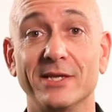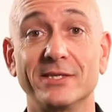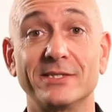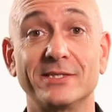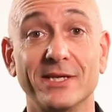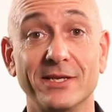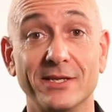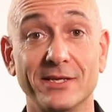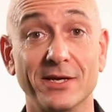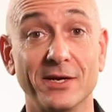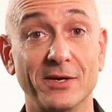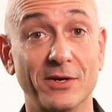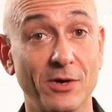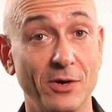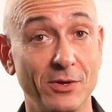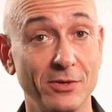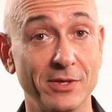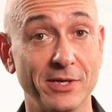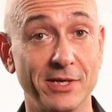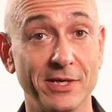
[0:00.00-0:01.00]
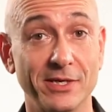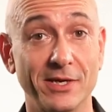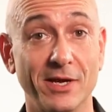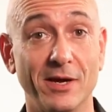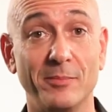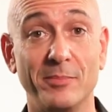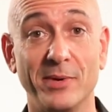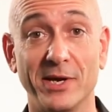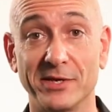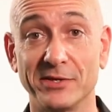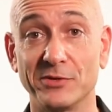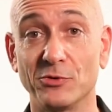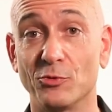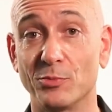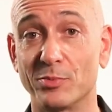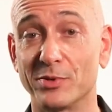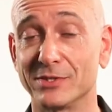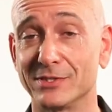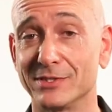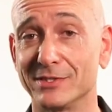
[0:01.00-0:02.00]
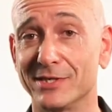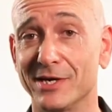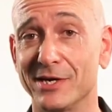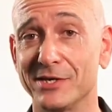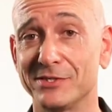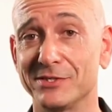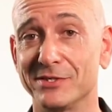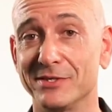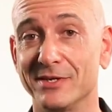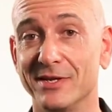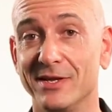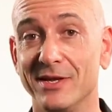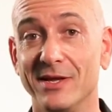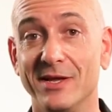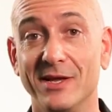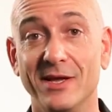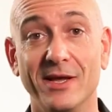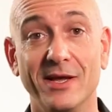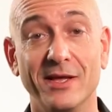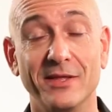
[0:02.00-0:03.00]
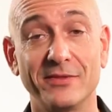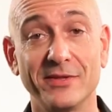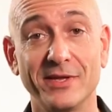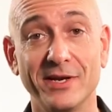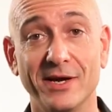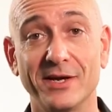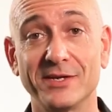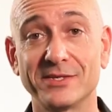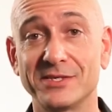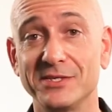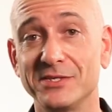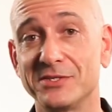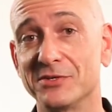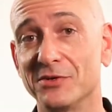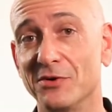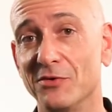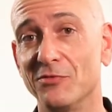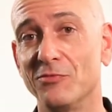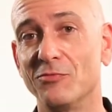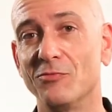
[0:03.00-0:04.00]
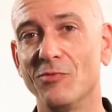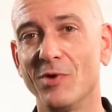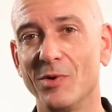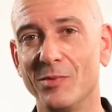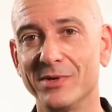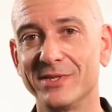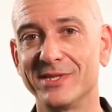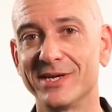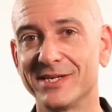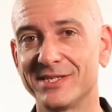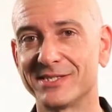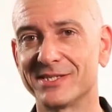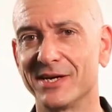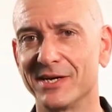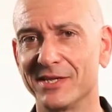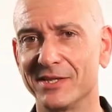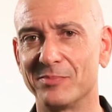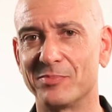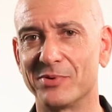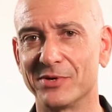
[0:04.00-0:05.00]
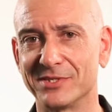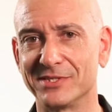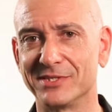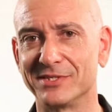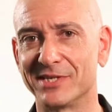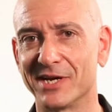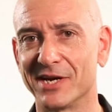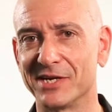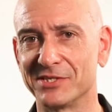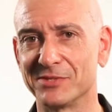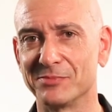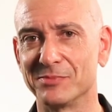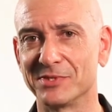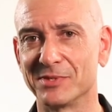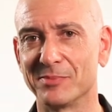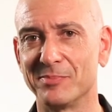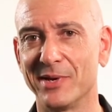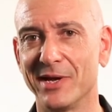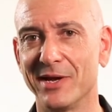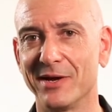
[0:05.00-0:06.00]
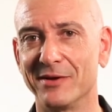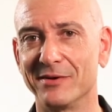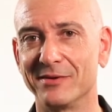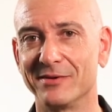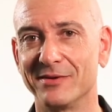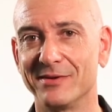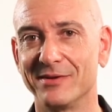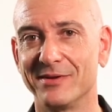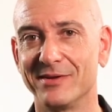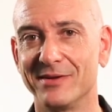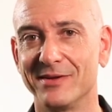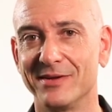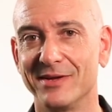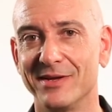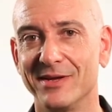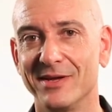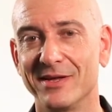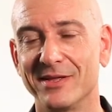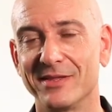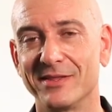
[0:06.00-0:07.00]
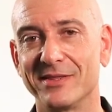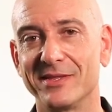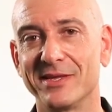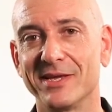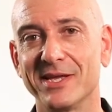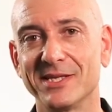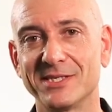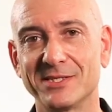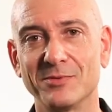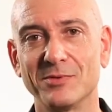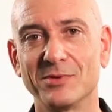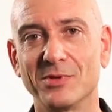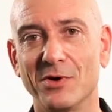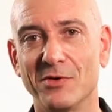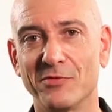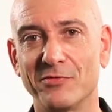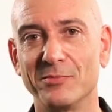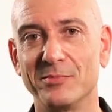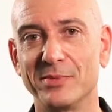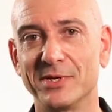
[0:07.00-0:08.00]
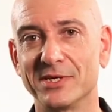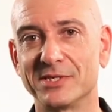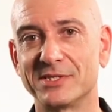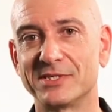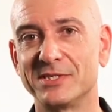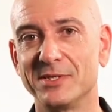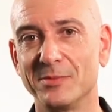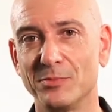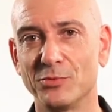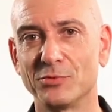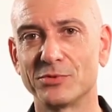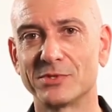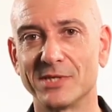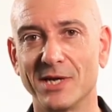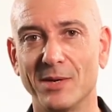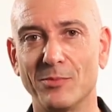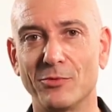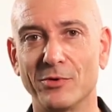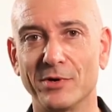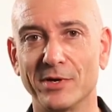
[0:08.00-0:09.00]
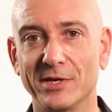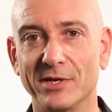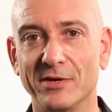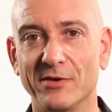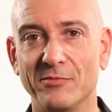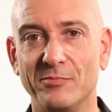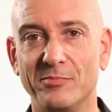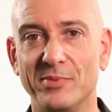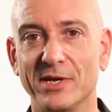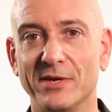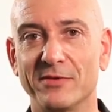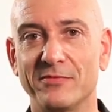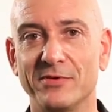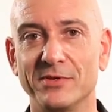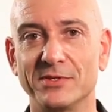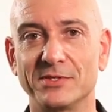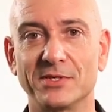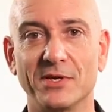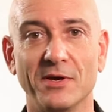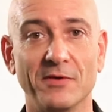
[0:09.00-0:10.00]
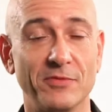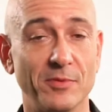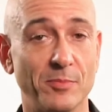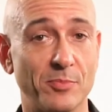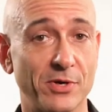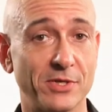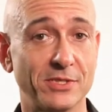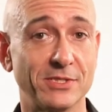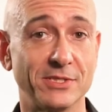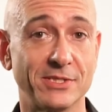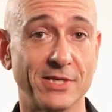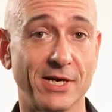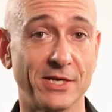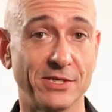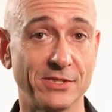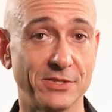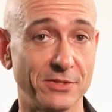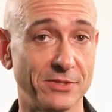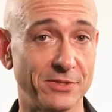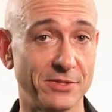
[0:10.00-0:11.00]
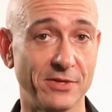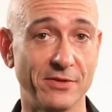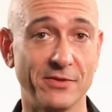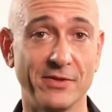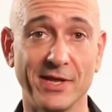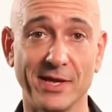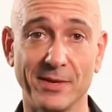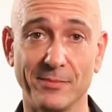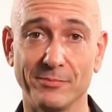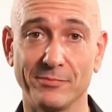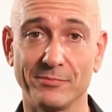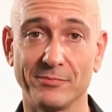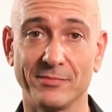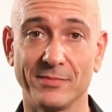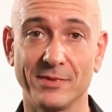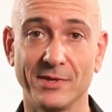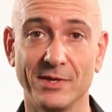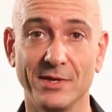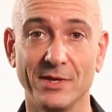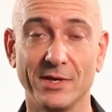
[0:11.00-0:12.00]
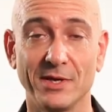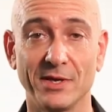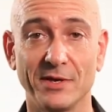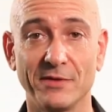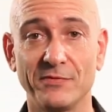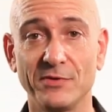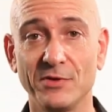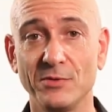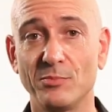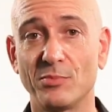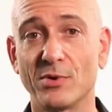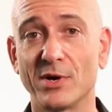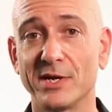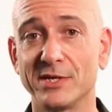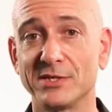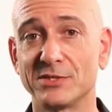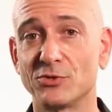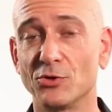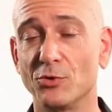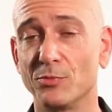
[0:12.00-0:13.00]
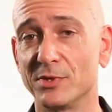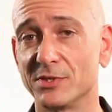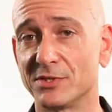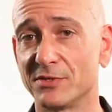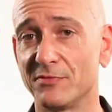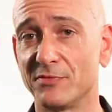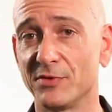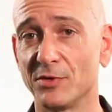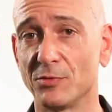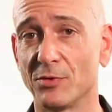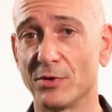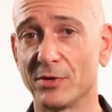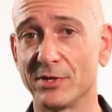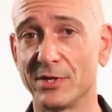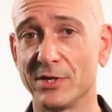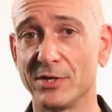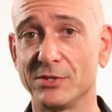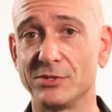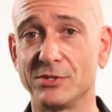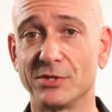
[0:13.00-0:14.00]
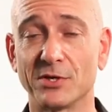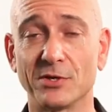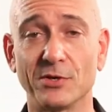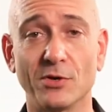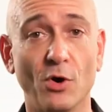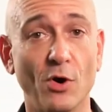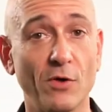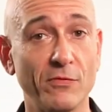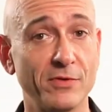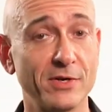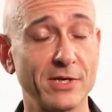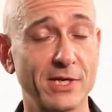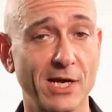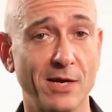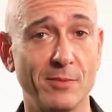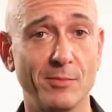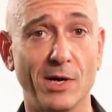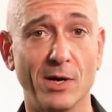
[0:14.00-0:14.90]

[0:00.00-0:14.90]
and telling a colleague about your presentation. Then ask yourself, what would they say the presentation was about? The answer will often be a simple summary of benefits of the presentation to them. If you brainstorm this a few ideas, you can often come